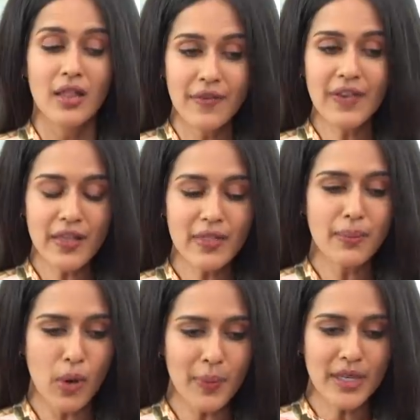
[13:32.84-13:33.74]
living in the
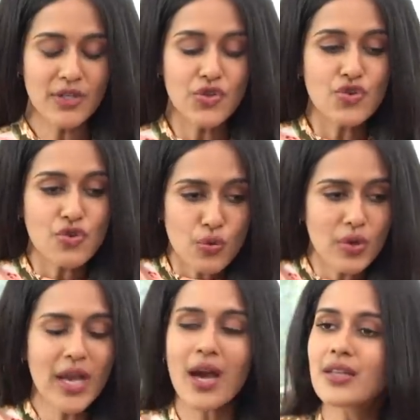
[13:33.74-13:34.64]
moment is
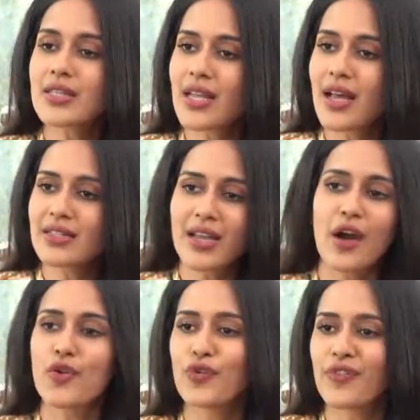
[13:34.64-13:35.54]
truly understanding
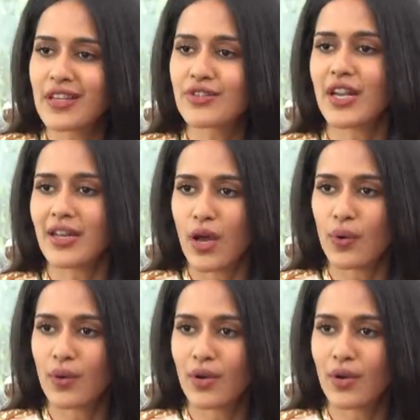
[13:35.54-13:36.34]
how you feel right now.